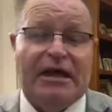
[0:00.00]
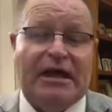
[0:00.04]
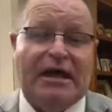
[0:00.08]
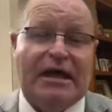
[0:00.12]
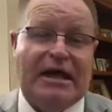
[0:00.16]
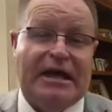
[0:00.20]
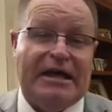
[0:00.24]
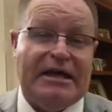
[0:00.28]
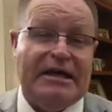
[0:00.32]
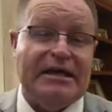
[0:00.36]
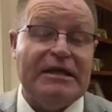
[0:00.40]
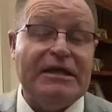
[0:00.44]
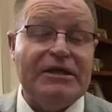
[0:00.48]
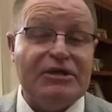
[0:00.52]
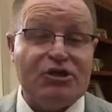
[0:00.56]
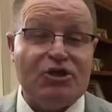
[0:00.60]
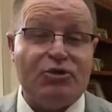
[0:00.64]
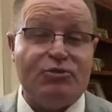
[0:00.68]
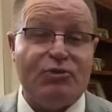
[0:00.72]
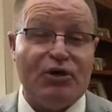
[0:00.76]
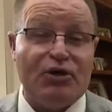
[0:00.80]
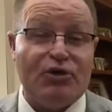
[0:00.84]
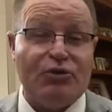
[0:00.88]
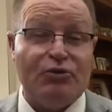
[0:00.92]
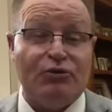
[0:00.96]
Uh,
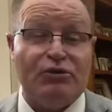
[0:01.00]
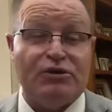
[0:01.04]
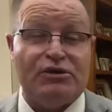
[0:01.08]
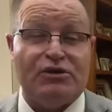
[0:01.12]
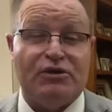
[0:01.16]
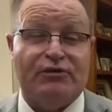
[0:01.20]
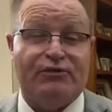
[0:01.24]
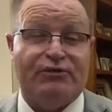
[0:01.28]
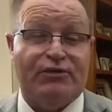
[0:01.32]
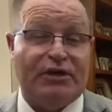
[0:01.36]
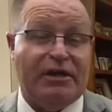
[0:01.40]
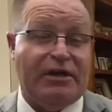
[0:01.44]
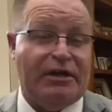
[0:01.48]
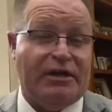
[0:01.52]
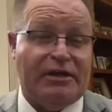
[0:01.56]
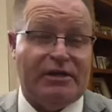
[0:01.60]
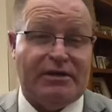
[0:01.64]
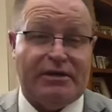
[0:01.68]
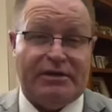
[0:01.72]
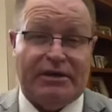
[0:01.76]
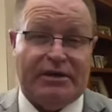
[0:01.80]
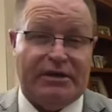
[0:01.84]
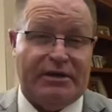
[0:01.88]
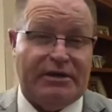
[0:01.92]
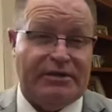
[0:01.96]
Elizabeth was of
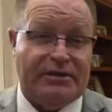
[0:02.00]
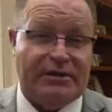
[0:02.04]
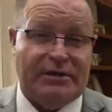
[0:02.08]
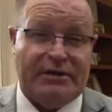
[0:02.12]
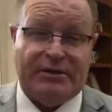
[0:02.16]
the, the,